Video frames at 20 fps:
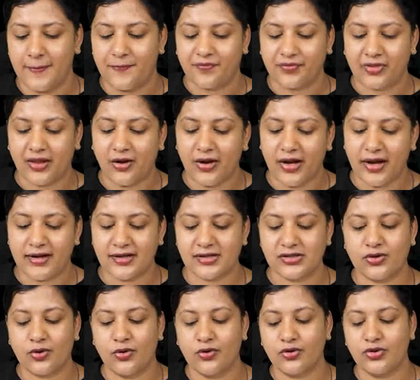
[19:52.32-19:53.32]
Now let
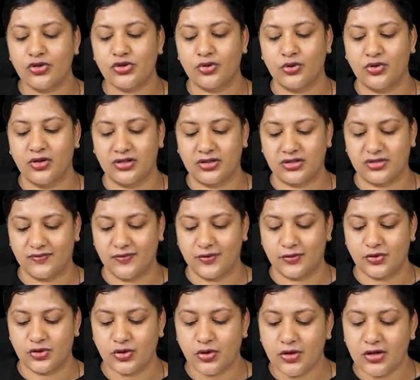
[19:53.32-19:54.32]
us go to Schuller's
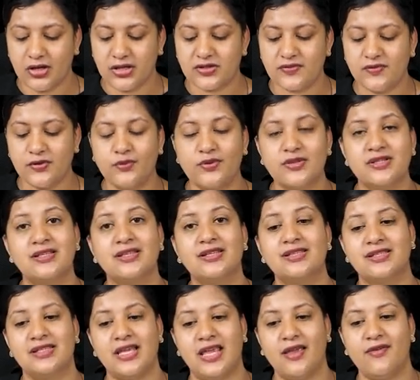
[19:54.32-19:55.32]
view. Schuller's view is the
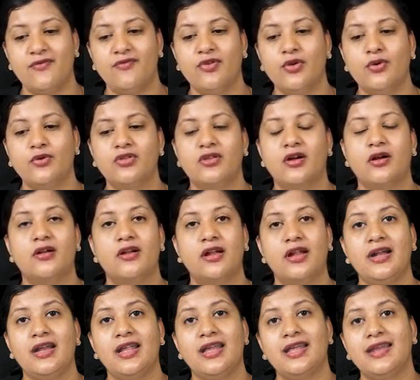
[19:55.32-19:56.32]
same view,
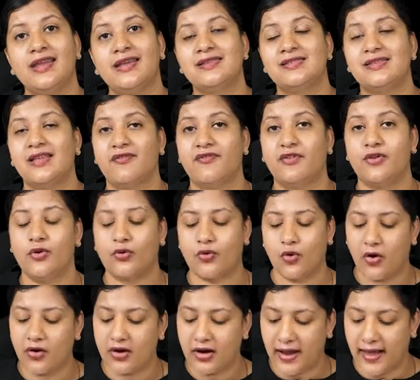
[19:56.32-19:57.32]
30 degrees
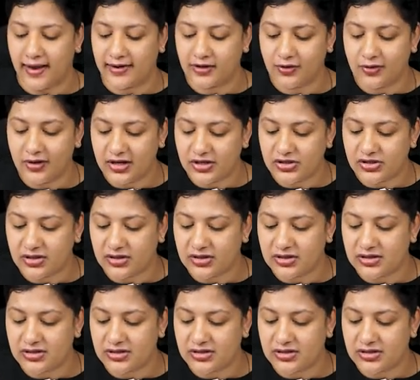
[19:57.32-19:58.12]
cephalocaudal angulation.